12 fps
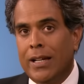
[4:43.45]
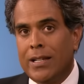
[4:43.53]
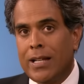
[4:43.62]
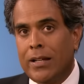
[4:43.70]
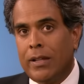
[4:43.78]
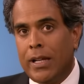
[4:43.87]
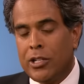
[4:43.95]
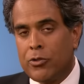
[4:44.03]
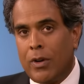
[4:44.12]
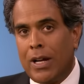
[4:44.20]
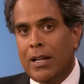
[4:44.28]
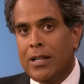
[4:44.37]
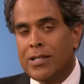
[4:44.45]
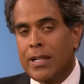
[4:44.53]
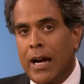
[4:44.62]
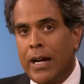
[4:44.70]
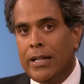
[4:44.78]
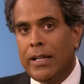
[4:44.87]
is that the Israelis,
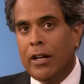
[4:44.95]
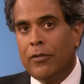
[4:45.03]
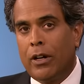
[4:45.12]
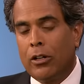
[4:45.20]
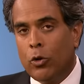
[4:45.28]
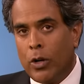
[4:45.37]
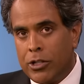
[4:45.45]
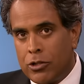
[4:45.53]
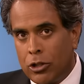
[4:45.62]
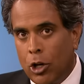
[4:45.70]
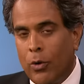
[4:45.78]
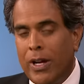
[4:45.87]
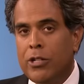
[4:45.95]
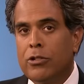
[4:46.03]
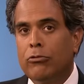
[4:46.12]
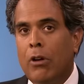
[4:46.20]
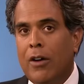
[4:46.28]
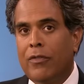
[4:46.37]
the IDF, are going to go
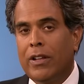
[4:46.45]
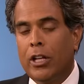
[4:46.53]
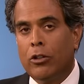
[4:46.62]
into Rafah.